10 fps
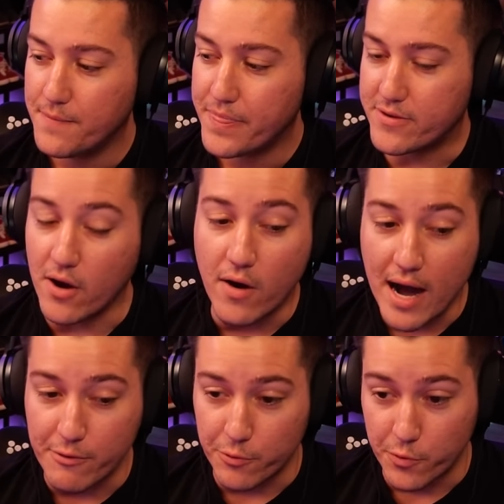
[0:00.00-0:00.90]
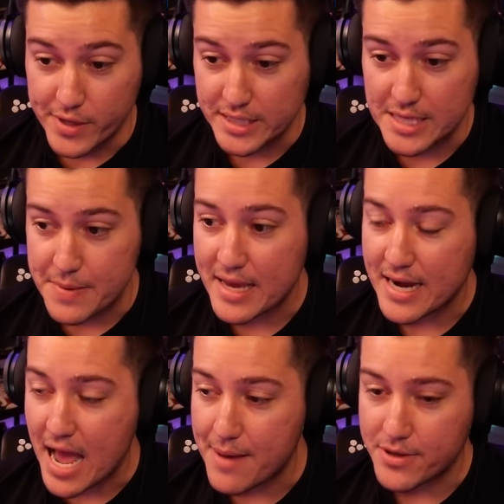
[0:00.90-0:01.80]
So I'd really make it
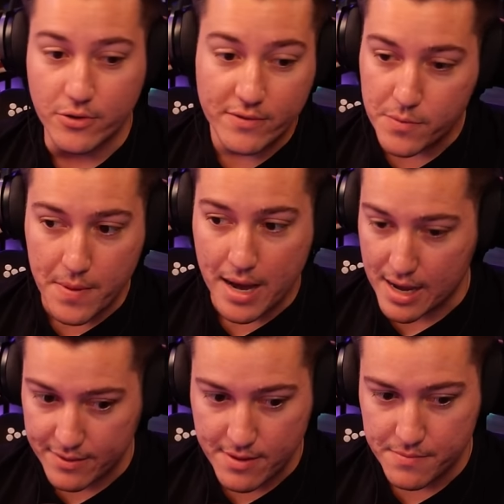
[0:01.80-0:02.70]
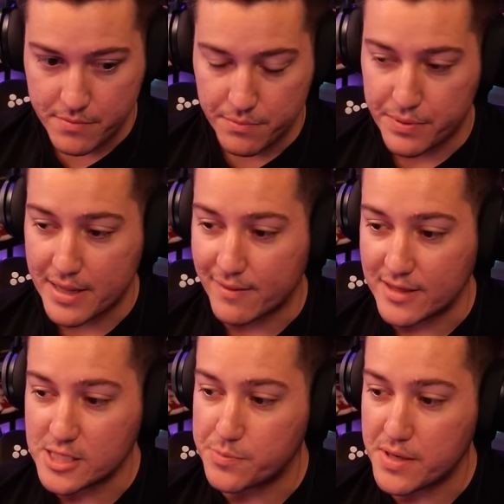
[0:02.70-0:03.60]
a habit. You don't have to be behind them, but at
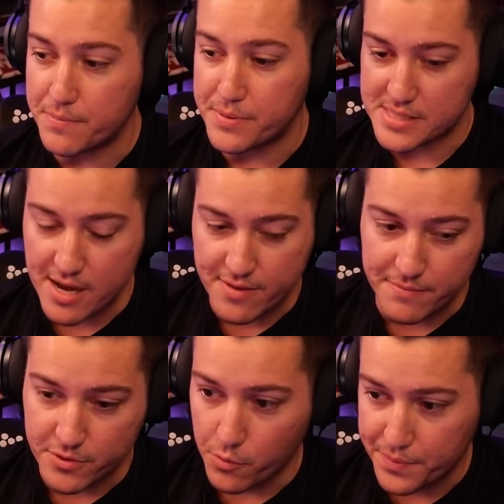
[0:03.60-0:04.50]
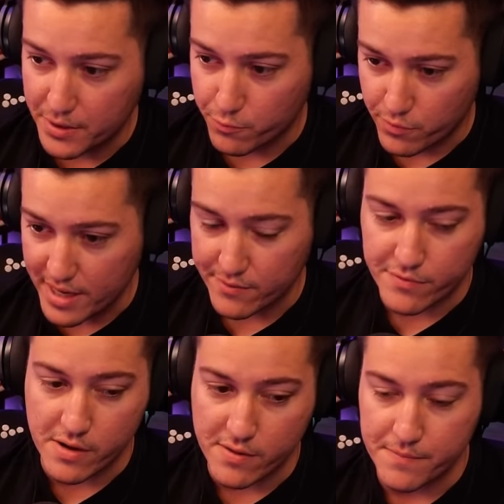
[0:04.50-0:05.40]
least be beside them. Don't be right in
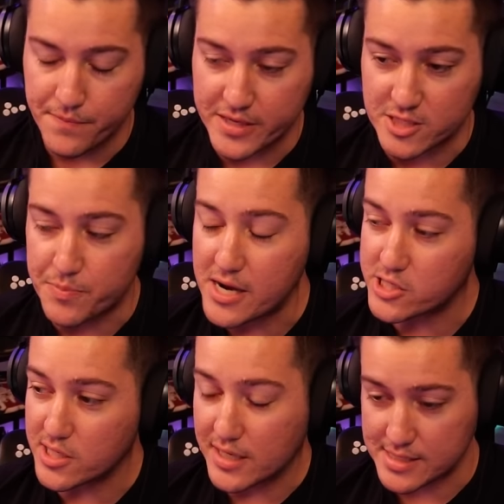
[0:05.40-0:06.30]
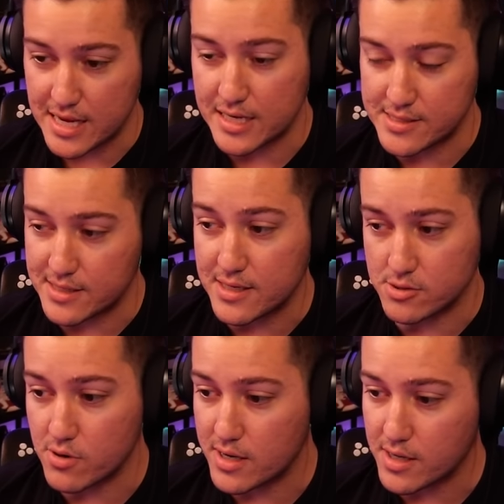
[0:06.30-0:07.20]
front of them, especially against ADCs
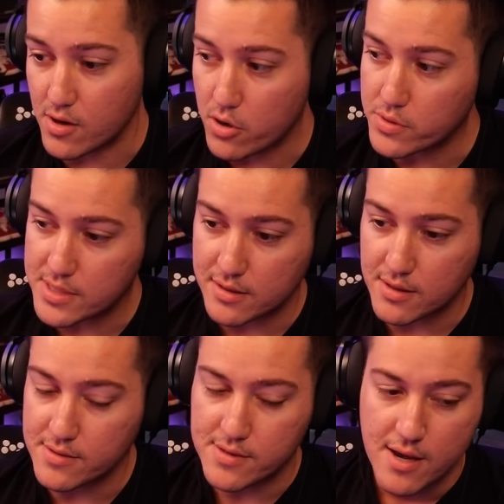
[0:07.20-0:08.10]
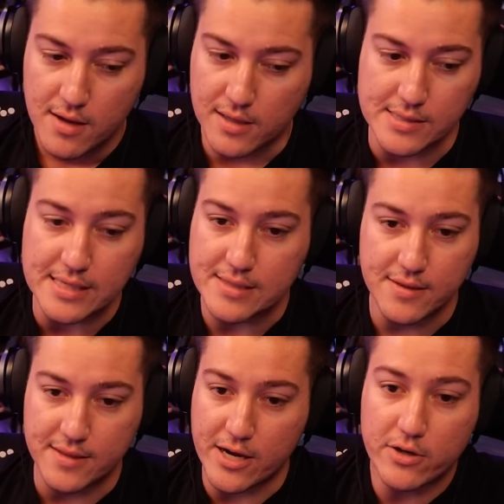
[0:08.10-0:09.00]
or any auto attack gods, because
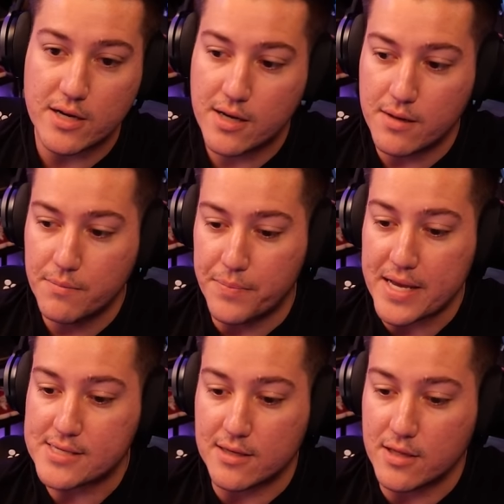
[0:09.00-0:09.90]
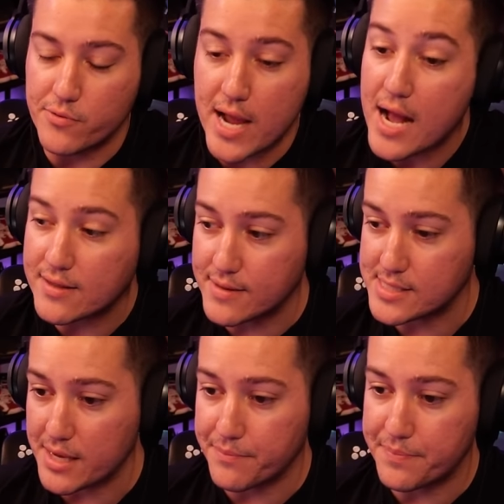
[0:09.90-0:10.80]
they're gonna basically react in the
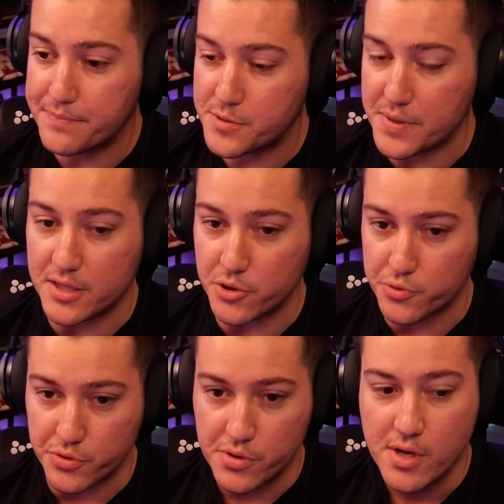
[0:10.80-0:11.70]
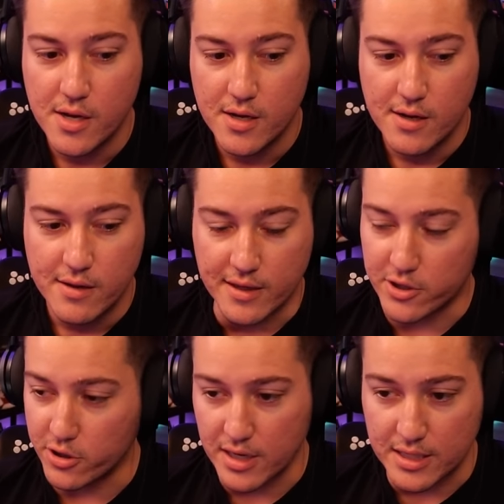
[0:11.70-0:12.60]
same speed you do. Like
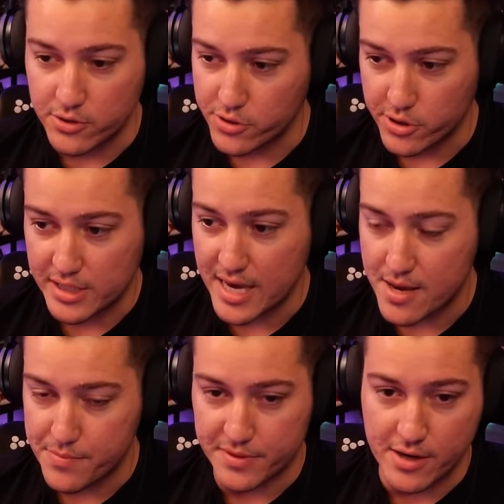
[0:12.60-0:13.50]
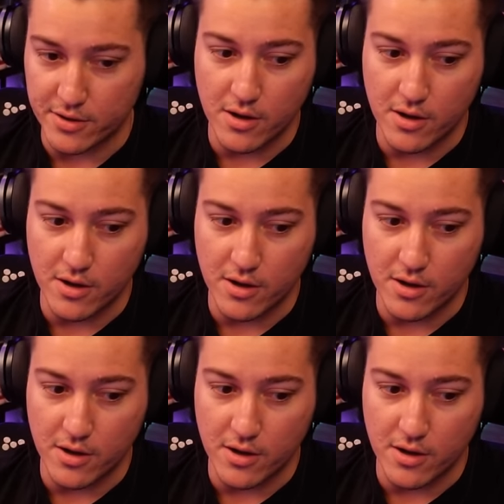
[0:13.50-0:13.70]
you're gonna do your kit, but they're gonna